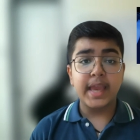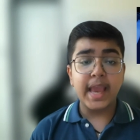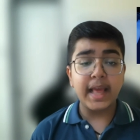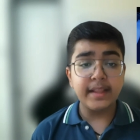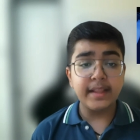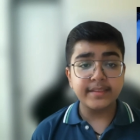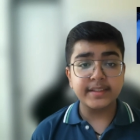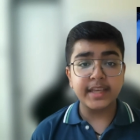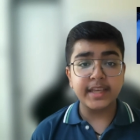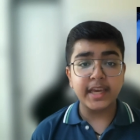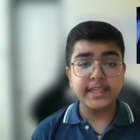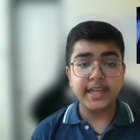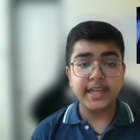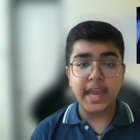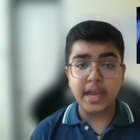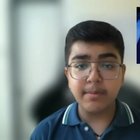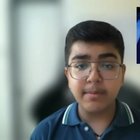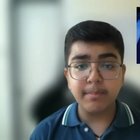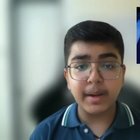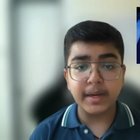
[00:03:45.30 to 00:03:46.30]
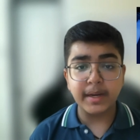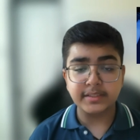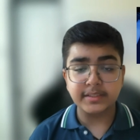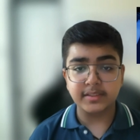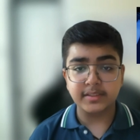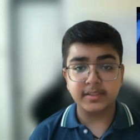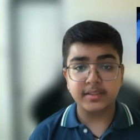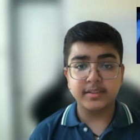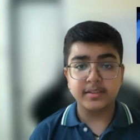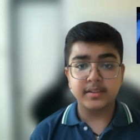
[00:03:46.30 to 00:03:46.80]
Healthcare and
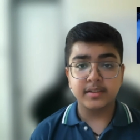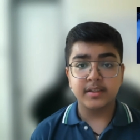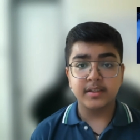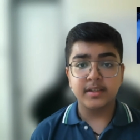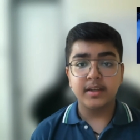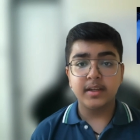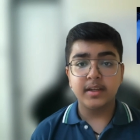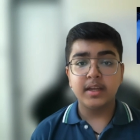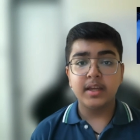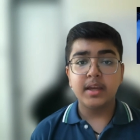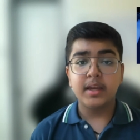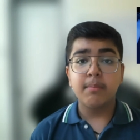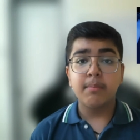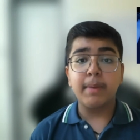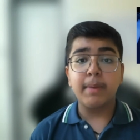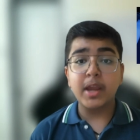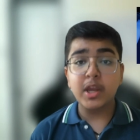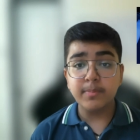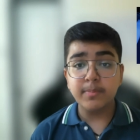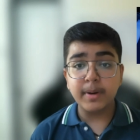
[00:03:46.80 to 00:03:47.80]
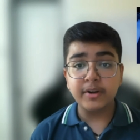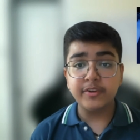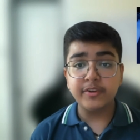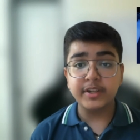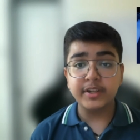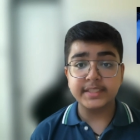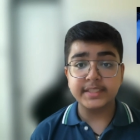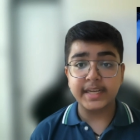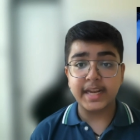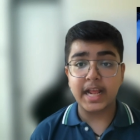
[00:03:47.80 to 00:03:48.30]
medicine.
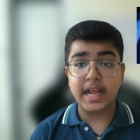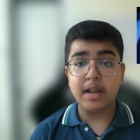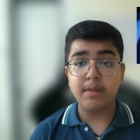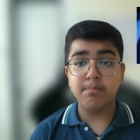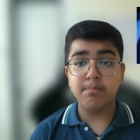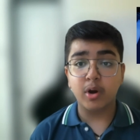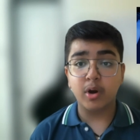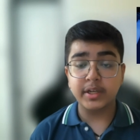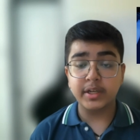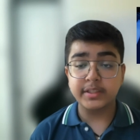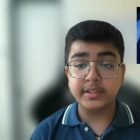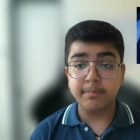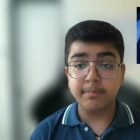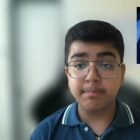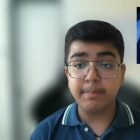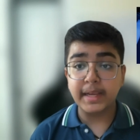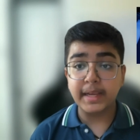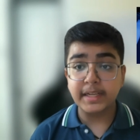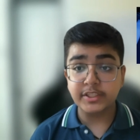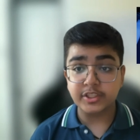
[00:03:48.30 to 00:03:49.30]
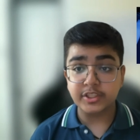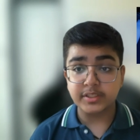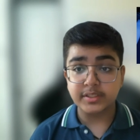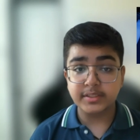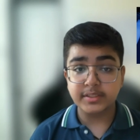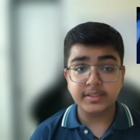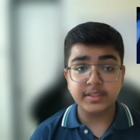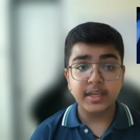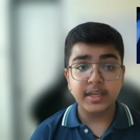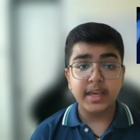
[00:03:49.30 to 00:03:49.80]
Biometrics can help monitor
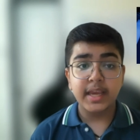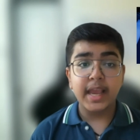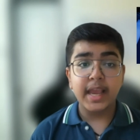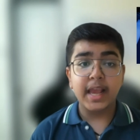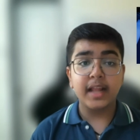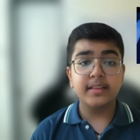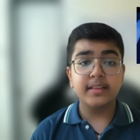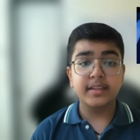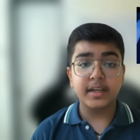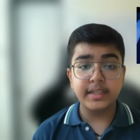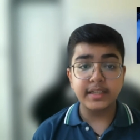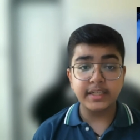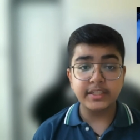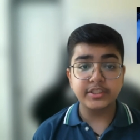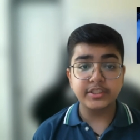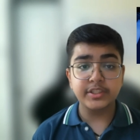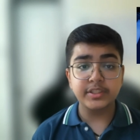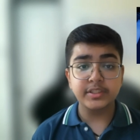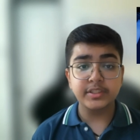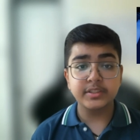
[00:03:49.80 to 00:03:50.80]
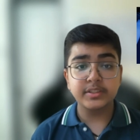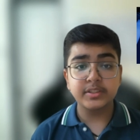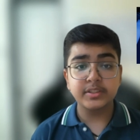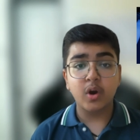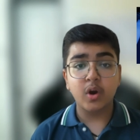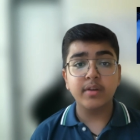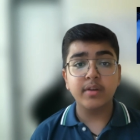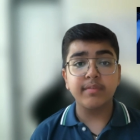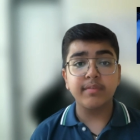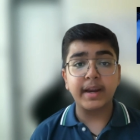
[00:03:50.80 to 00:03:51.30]
patients, health conditions,
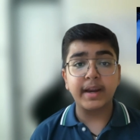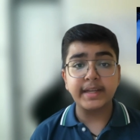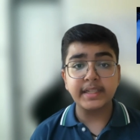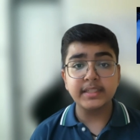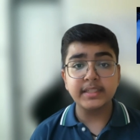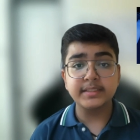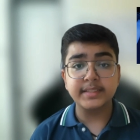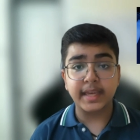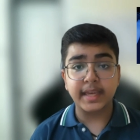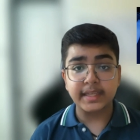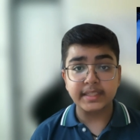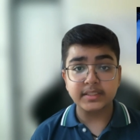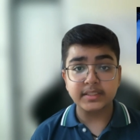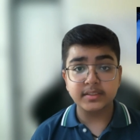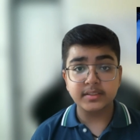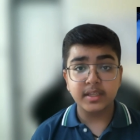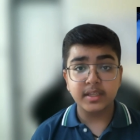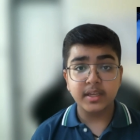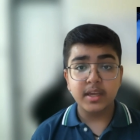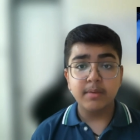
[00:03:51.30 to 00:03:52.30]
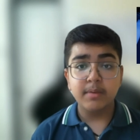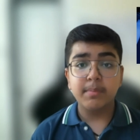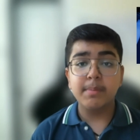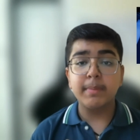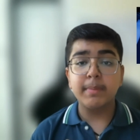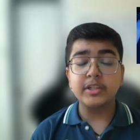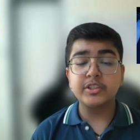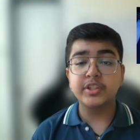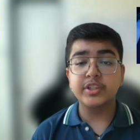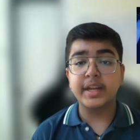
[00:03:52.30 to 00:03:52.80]
or vital signs by
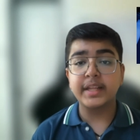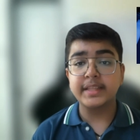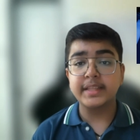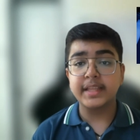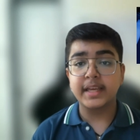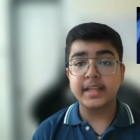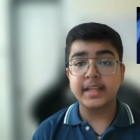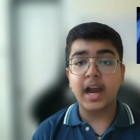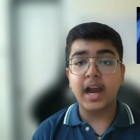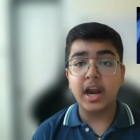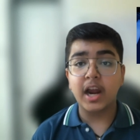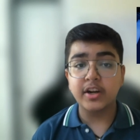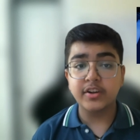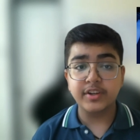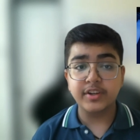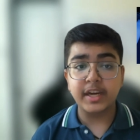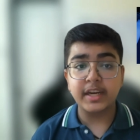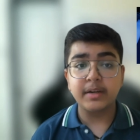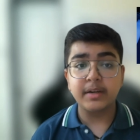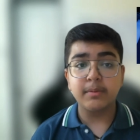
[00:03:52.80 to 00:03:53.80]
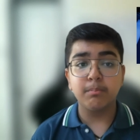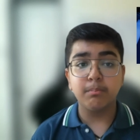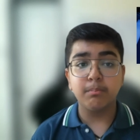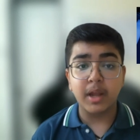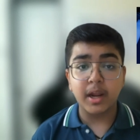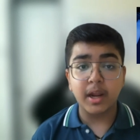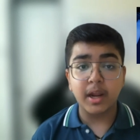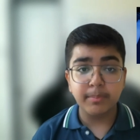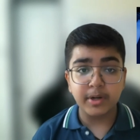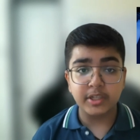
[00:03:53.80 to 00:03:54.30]
measuring their heart rate,
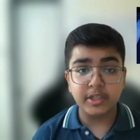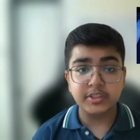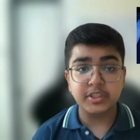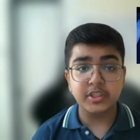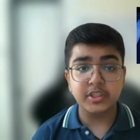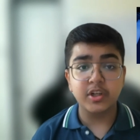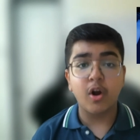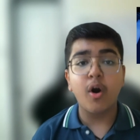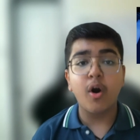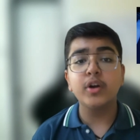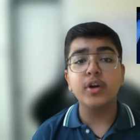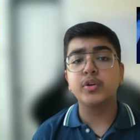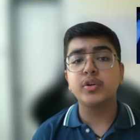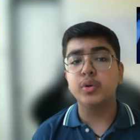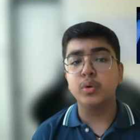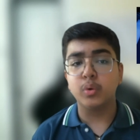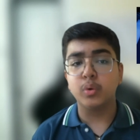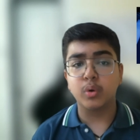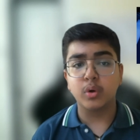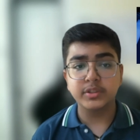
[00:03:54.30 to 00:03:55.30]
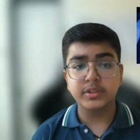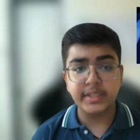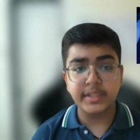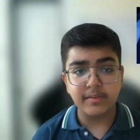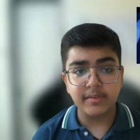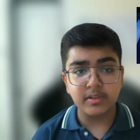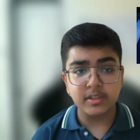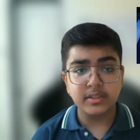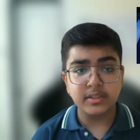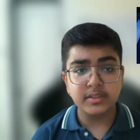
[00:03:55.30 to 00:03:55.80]
blood pressure, or glucose
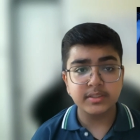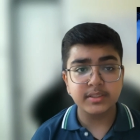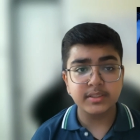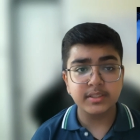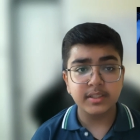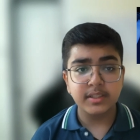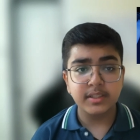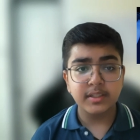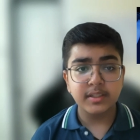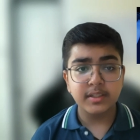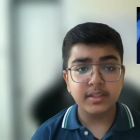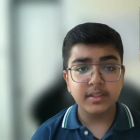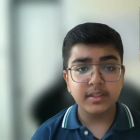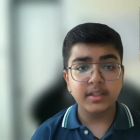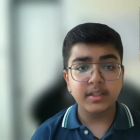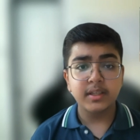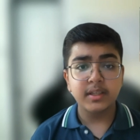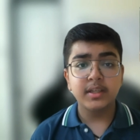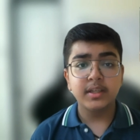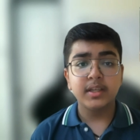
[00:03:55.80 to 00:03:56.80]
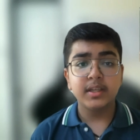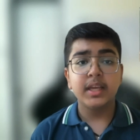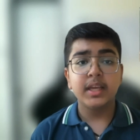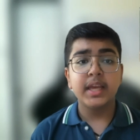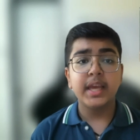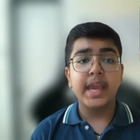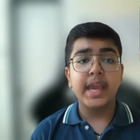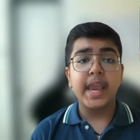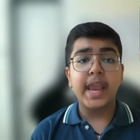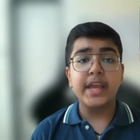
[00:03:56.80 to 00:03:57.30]
levels.
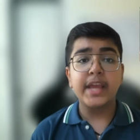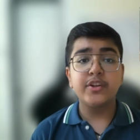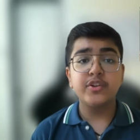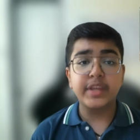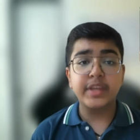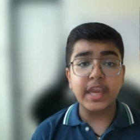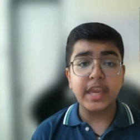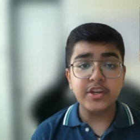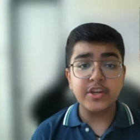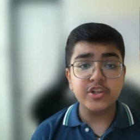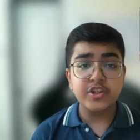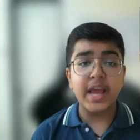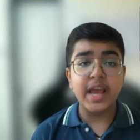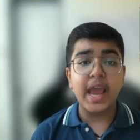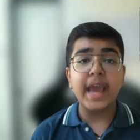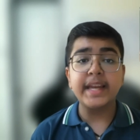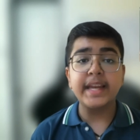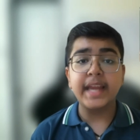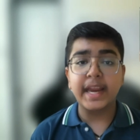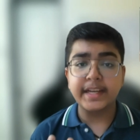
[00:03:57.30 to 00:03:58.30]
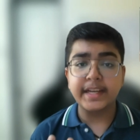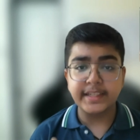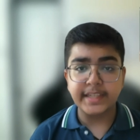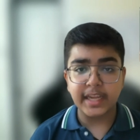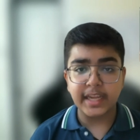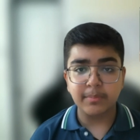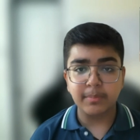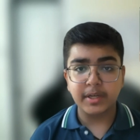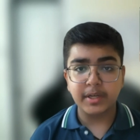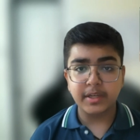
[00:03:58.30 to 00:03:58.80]
Education and
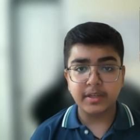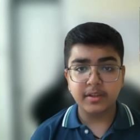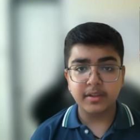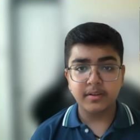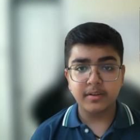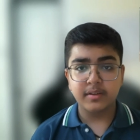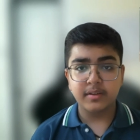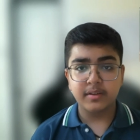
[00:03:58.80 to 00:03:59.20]
entertainment.